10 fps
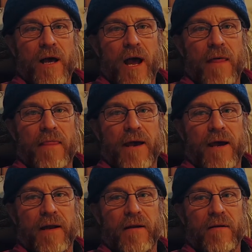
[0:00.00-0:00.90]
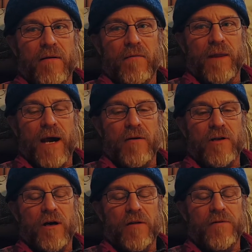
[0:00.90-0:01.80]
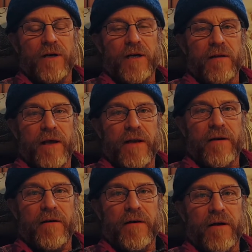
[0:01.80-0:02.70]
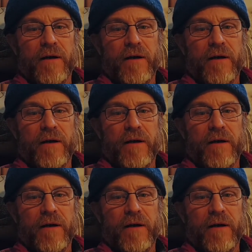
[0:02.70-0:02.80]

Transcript: And then when the house called for heat later